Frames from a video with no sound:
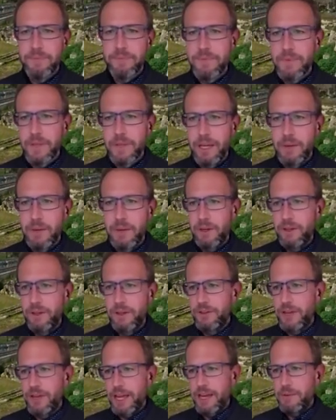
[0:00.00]
It
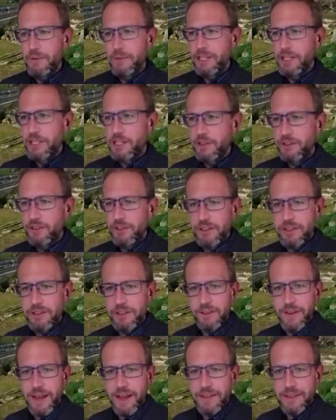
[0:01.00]
was a religious
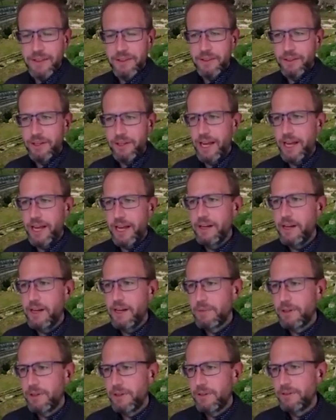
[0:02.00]
center of Athens. It had a
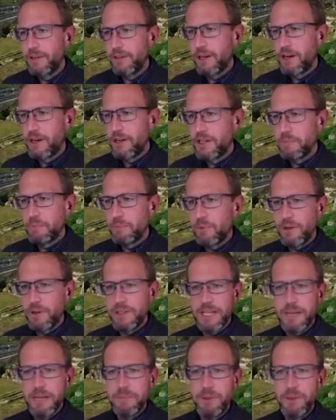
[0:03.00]
number of large important
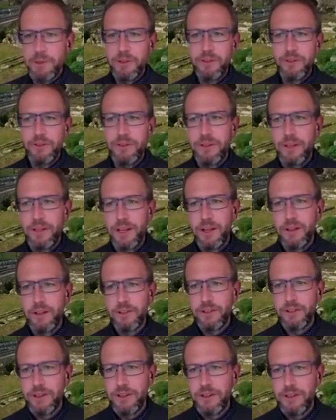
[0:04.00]
temples,
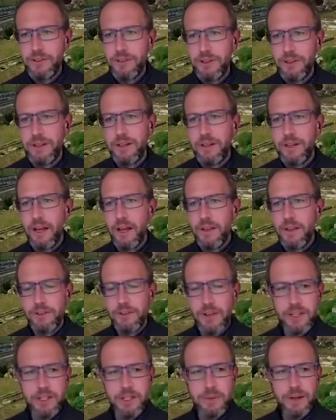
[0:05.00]
altars, and other
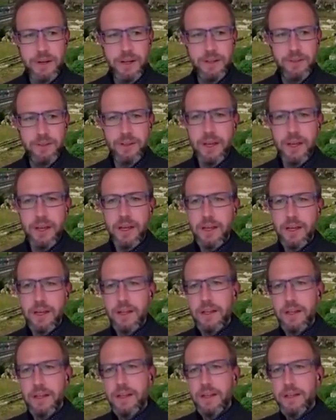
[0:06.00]
sanctuaries.
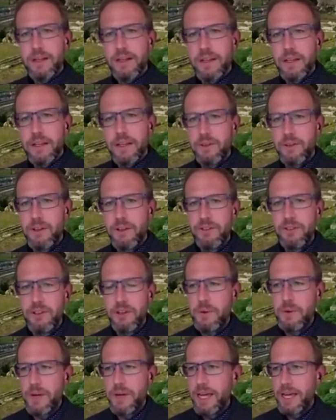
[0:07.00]
It was
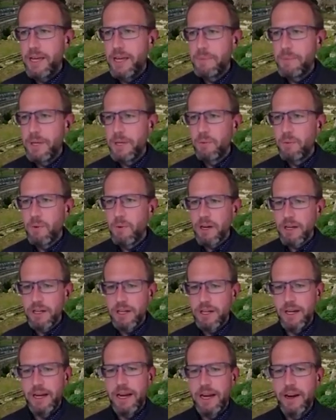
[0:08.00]
also a big
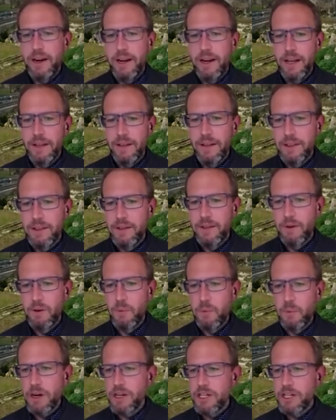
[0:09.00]
working area. There were
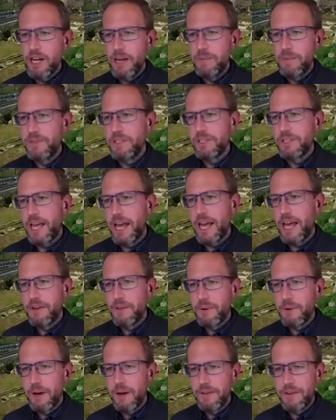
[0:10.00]
workshops scattered
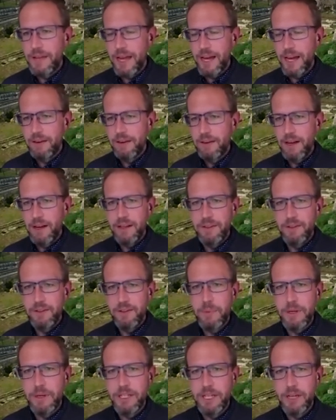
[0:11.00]
throughout the Agora,
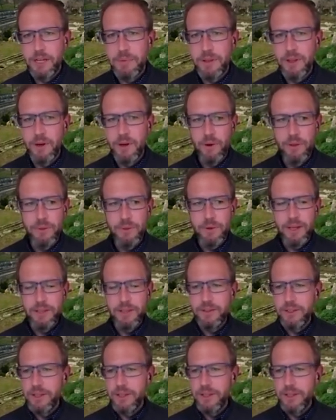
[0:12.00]
especially up in the northwest.